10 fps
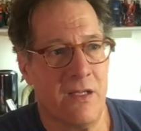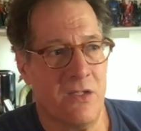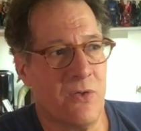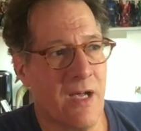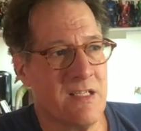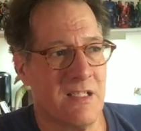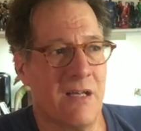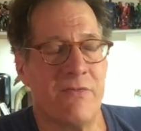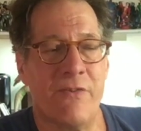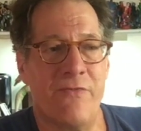You guys
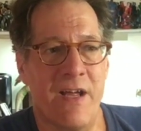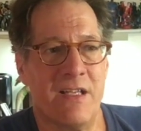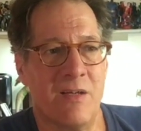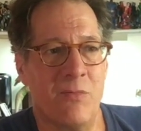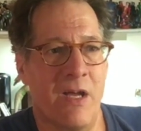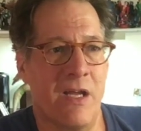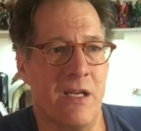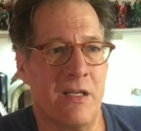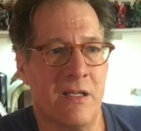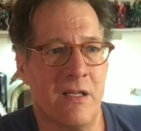love the Phantom,
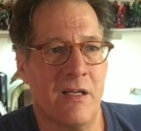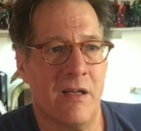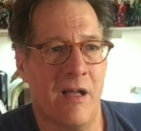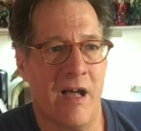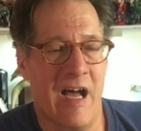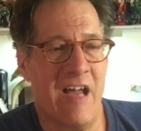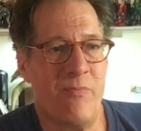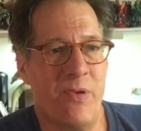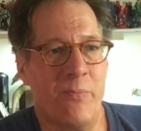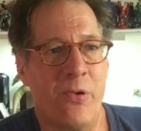and
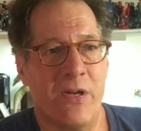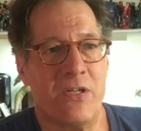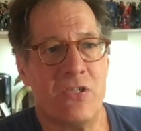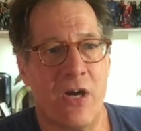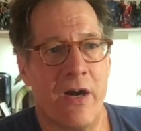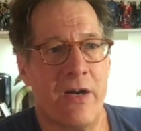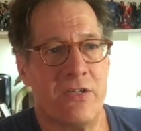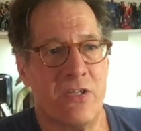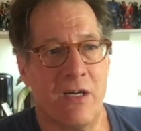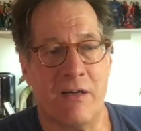I've been put in
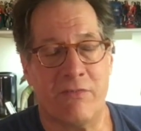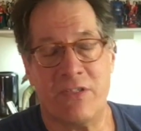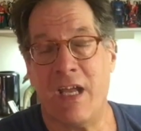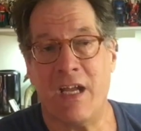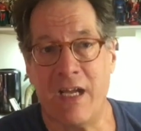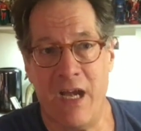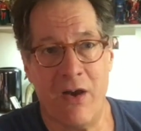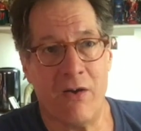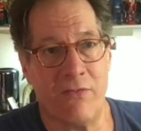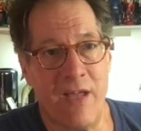charge of taking
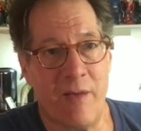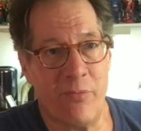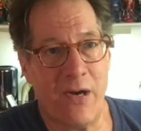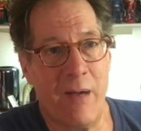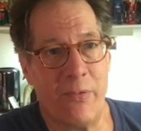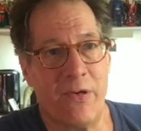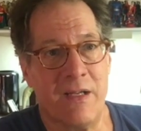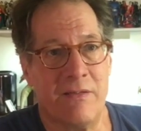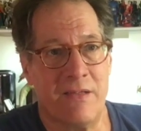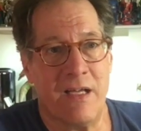care of that
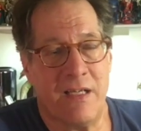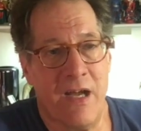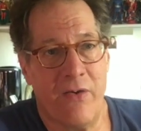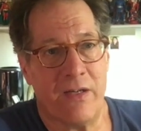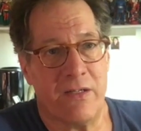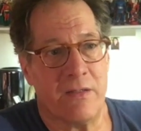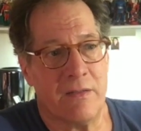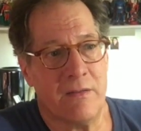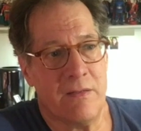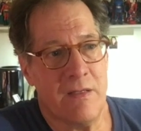property, that
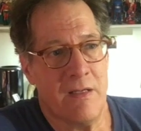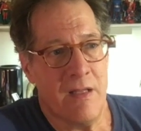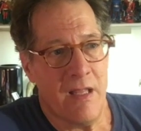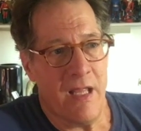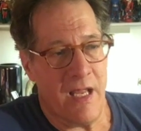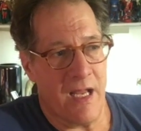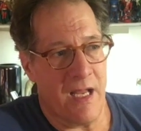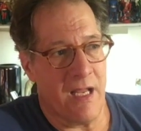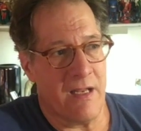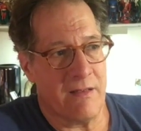character.
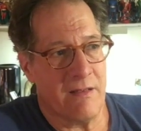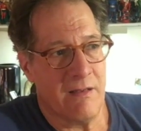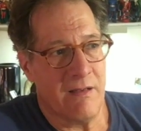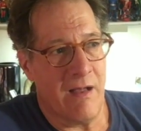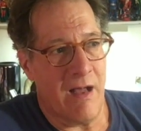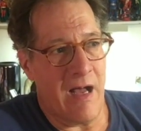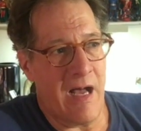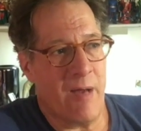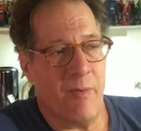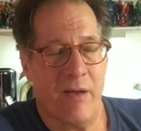And
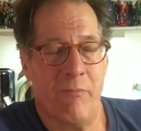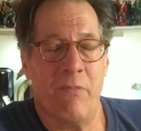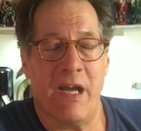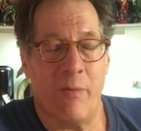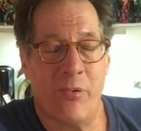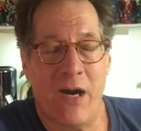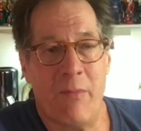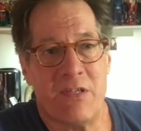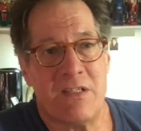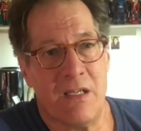I make a
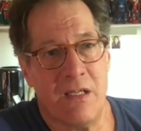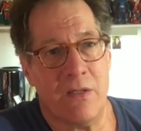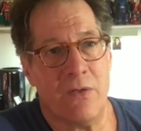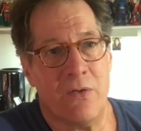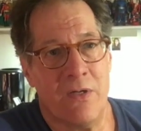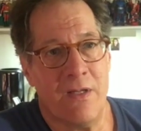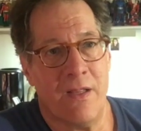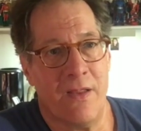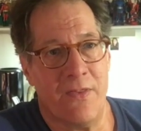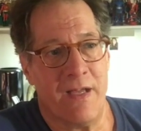promise to you
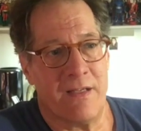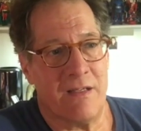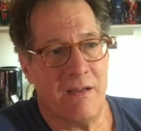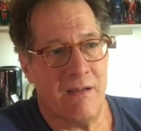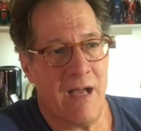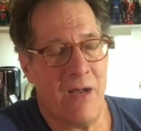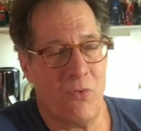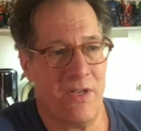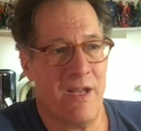that I will